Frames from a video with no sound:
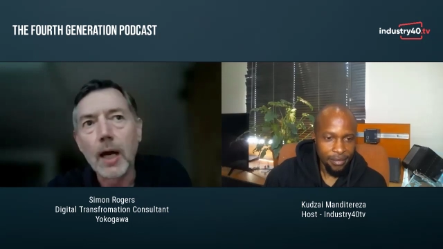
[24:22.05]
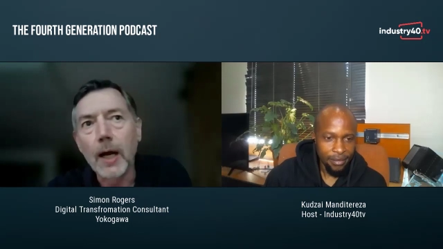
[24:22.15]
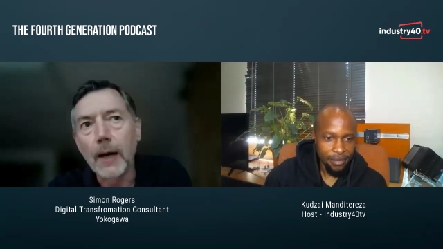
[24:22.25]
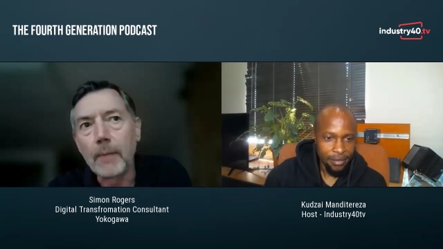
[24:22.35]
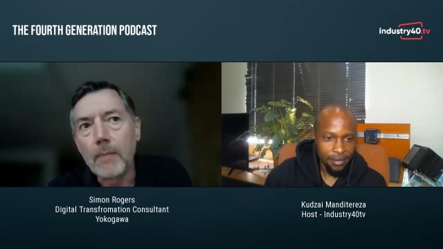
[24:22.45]

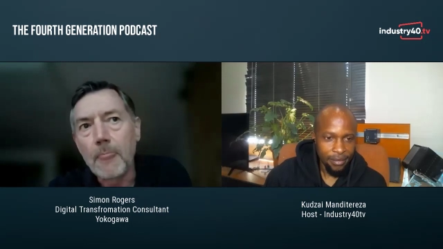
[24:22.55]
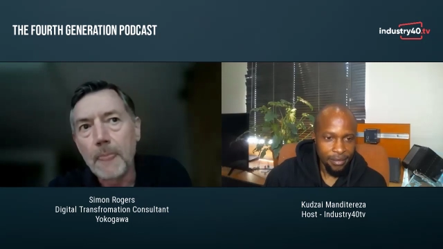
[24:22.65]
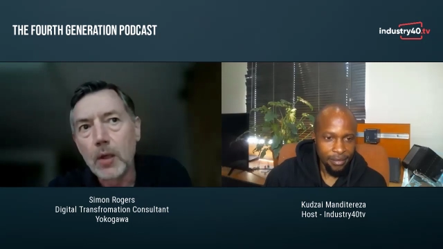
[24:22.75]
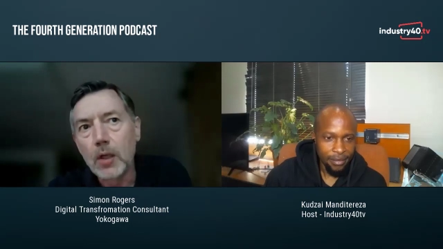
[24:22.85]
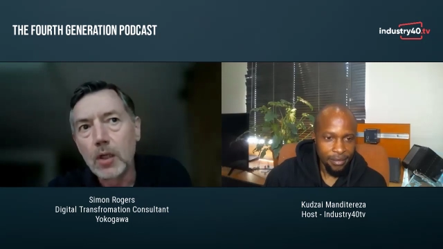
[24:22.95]
Speaker 1: Um,
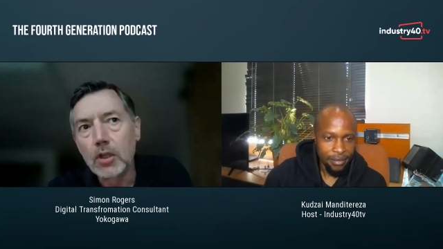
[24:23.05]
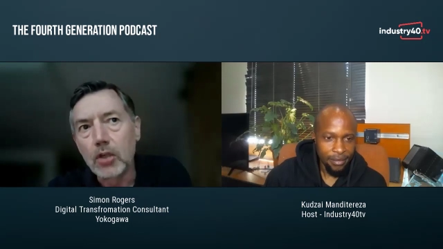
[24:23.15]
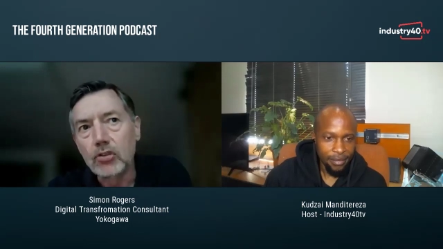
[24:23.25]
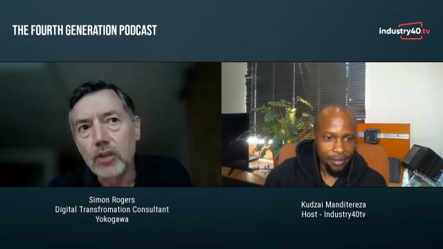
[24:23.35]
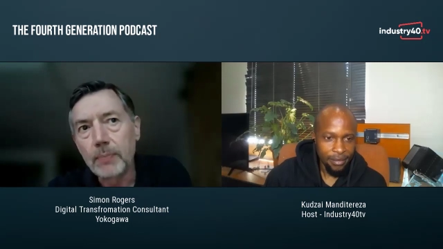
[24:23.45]

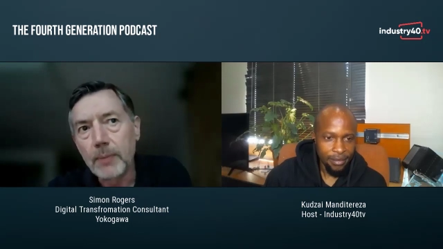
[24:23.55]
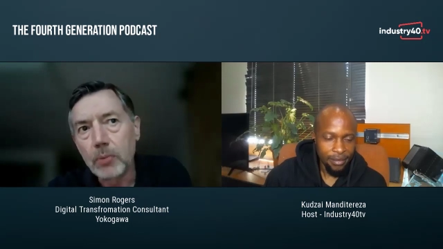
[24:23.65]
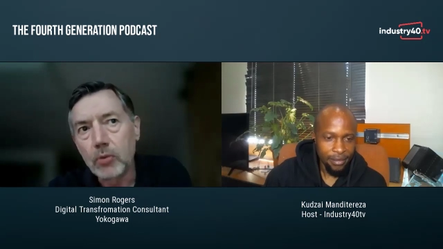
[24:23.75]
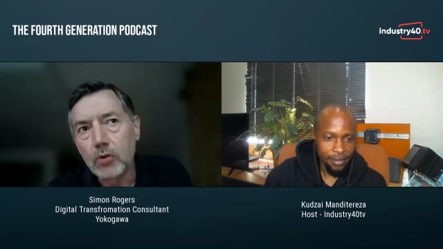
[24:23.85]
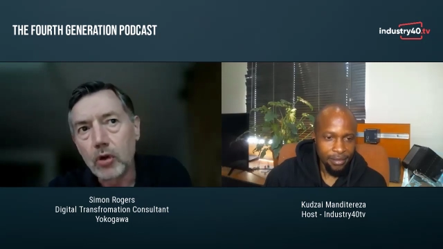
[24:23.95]
you know, some
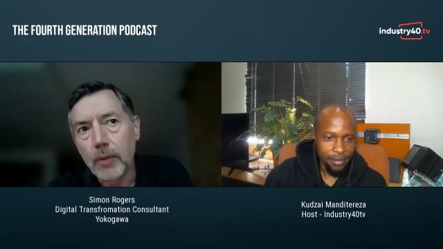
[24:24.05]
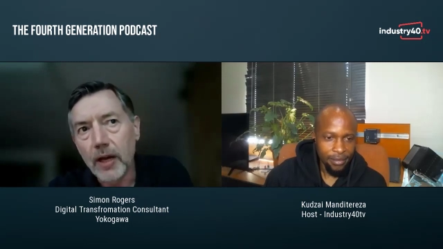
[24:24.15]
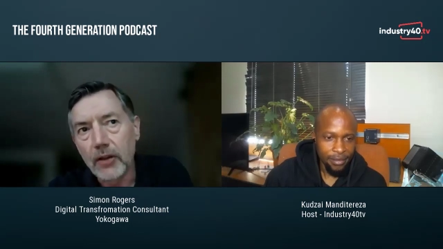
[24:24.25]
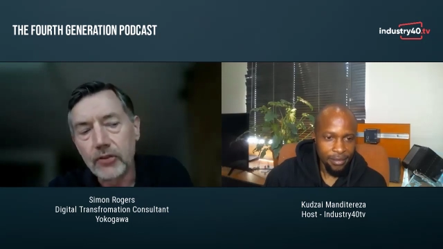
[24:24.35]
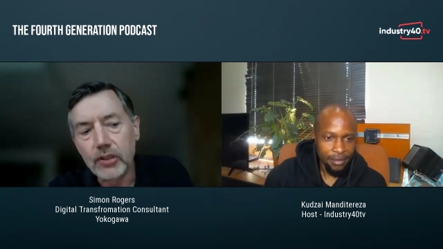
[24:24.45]
people talk
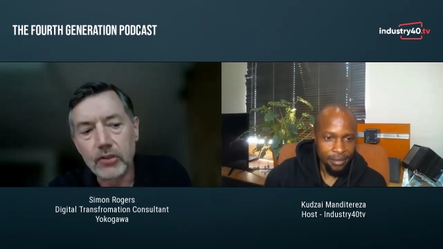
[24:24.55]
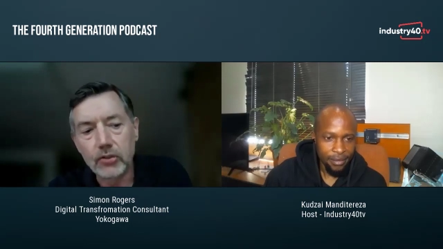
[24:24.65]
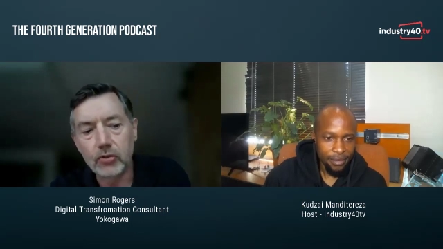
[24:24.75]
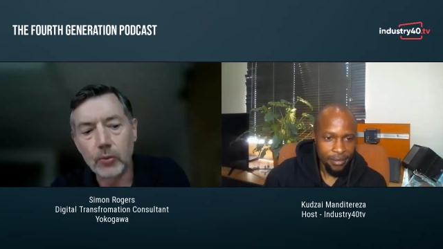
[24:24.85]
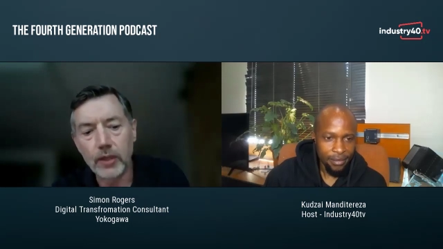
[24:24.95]
about a
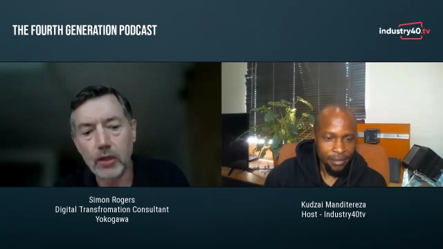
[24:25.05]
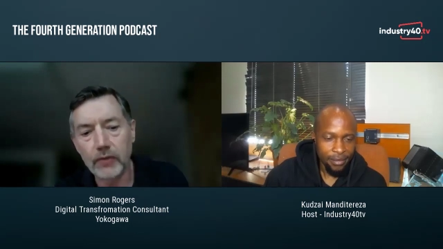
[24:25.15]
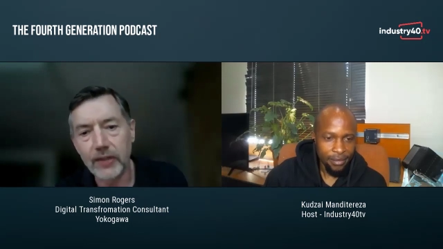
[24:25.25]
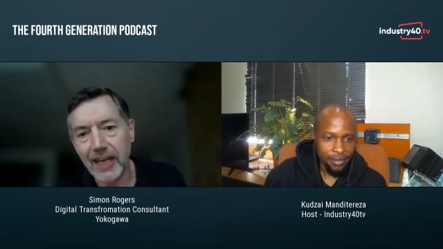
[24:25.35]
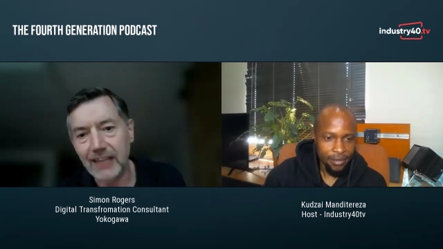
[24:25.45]
digital twin
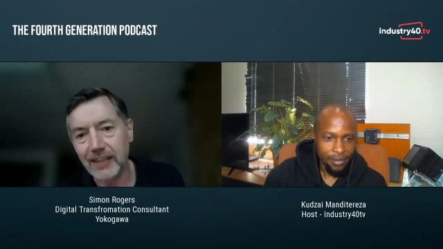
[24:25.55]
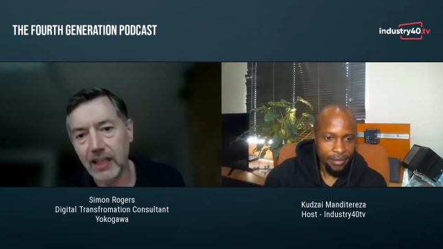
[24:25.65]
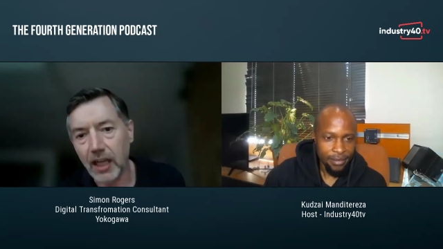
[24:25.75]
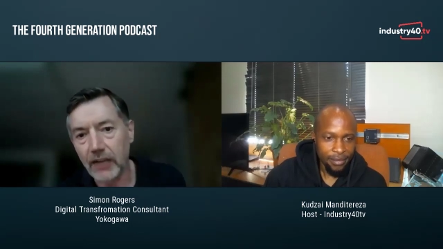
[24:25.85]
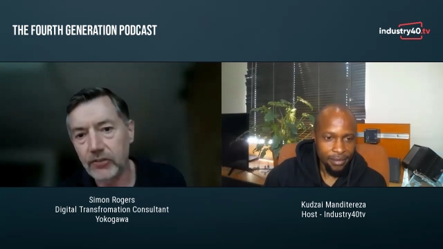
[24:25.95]
over the
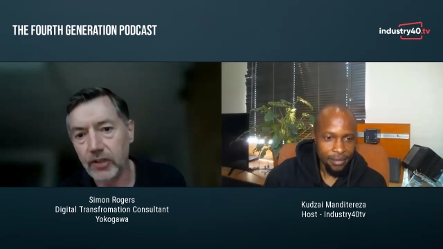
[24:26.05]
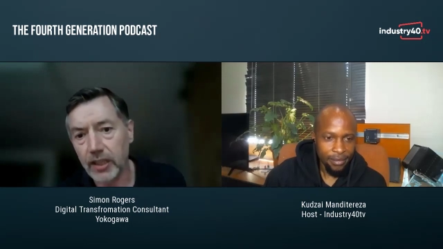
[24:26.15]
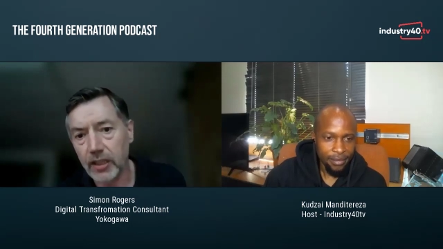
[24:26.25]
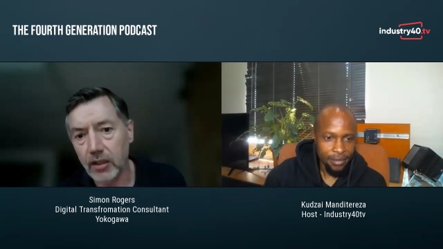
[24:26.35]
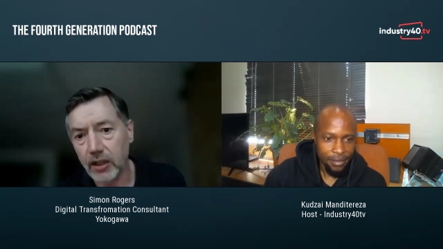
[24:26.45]
asset
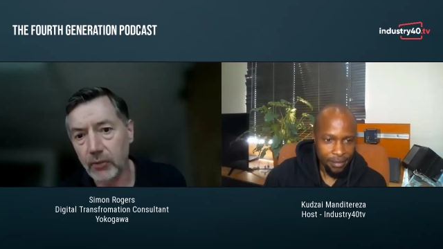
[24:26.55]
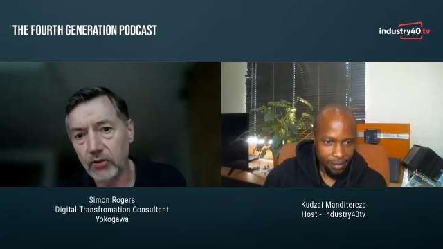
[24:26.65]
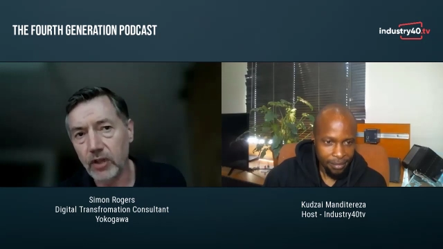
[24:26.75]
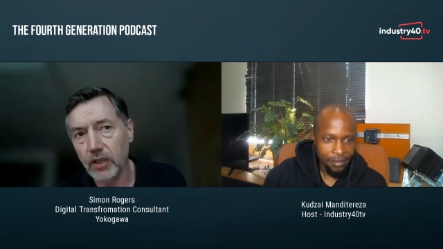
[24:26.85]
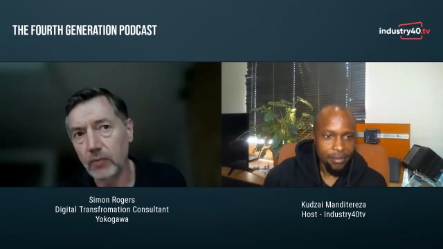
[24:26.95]
lifecycle. That
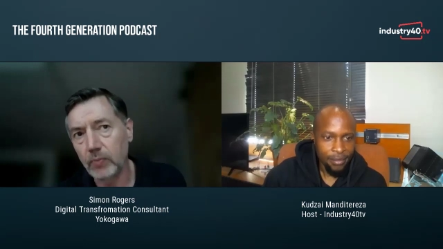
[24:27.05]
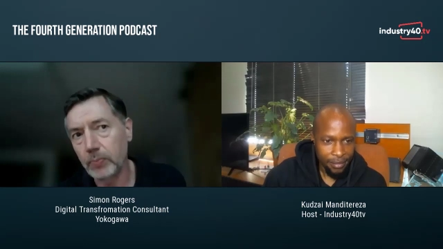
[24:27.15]
was a,